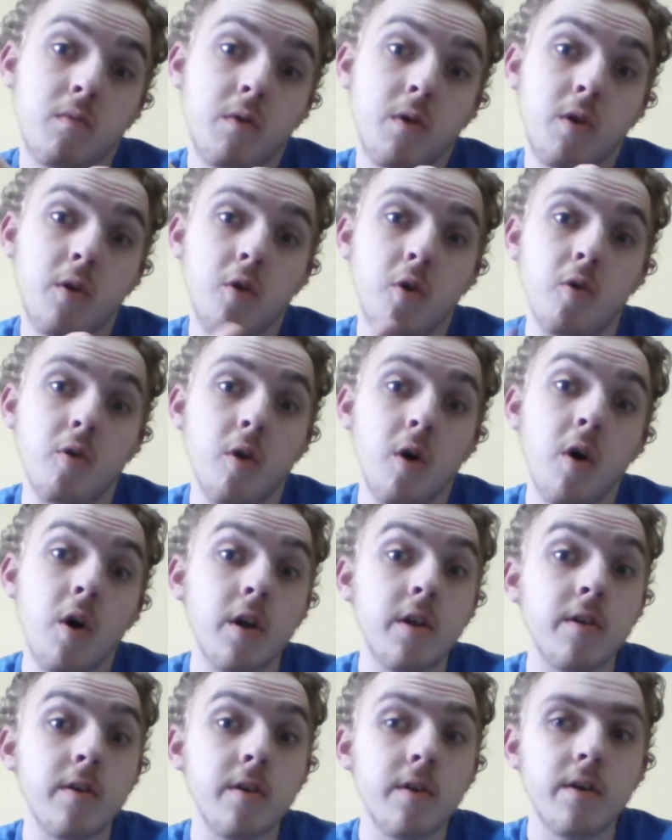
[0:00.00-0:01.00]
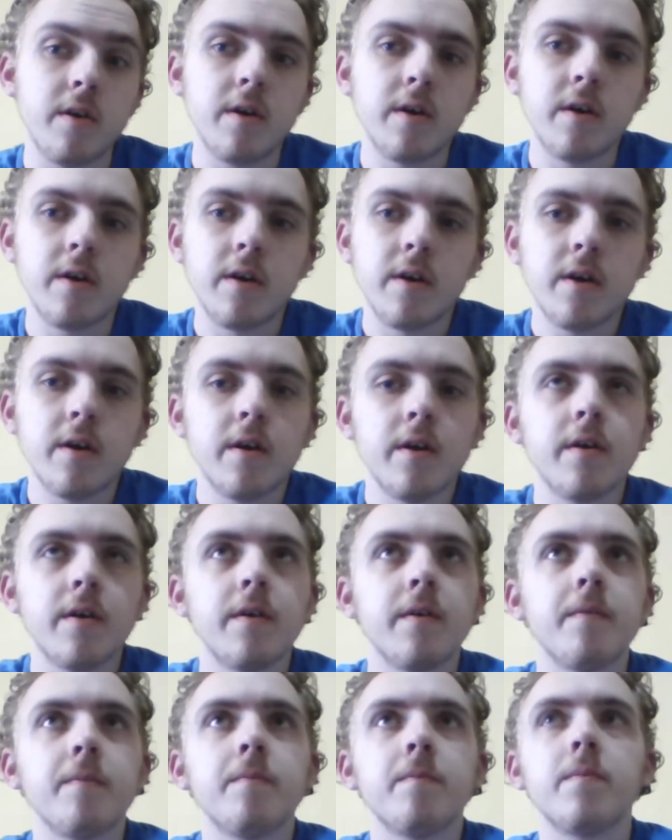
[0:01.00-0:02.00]
Couldn't hurt.
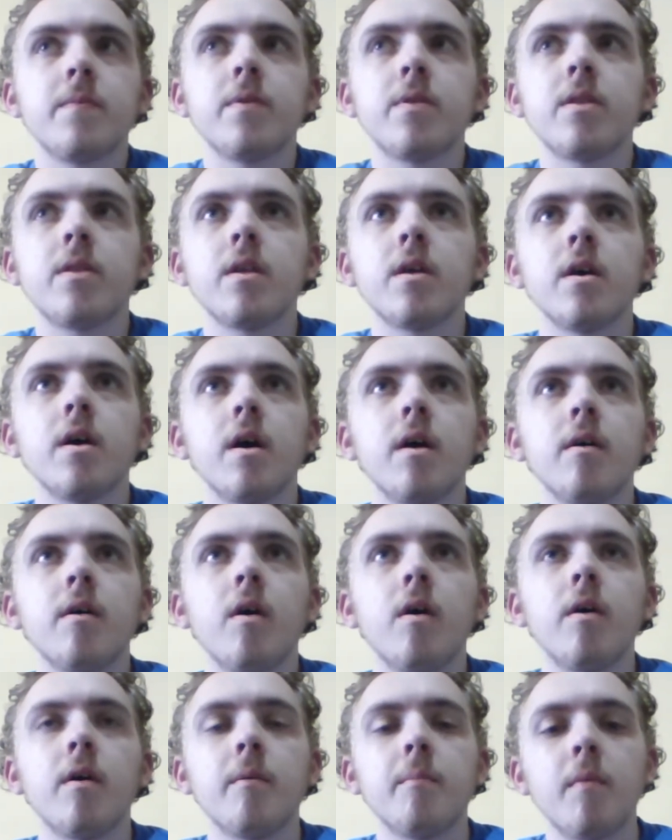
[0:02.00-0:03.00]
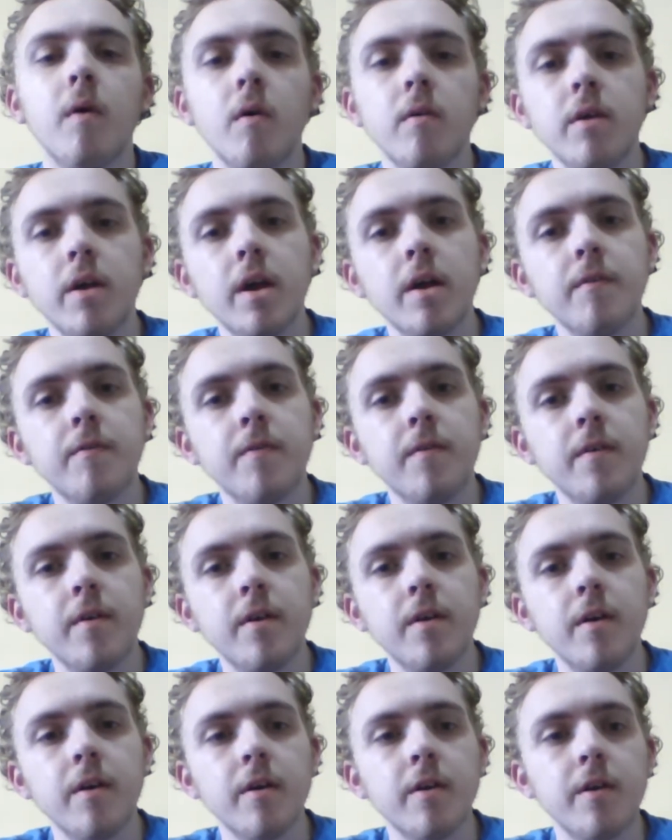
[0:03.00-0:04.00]
Mm, uh, um, only if
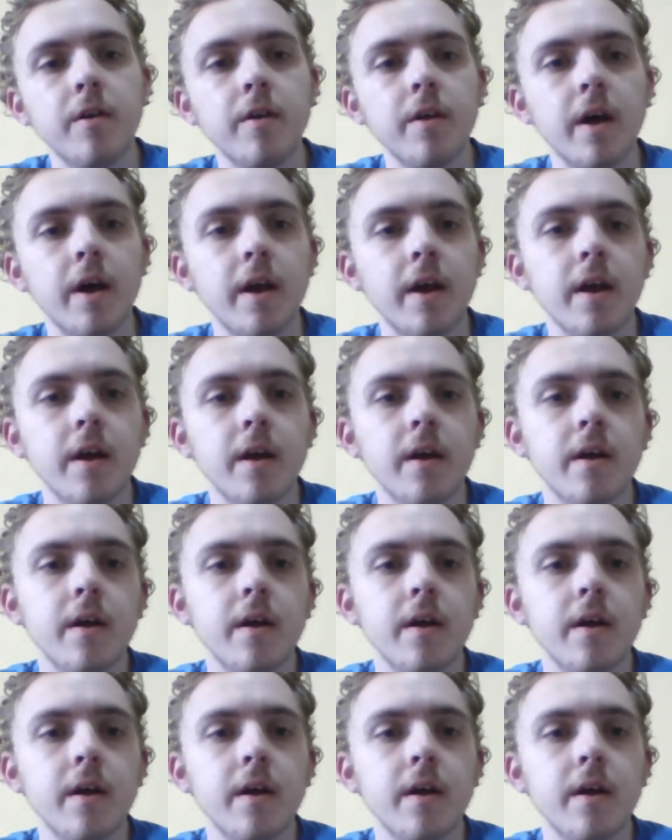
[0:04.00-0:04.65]
you like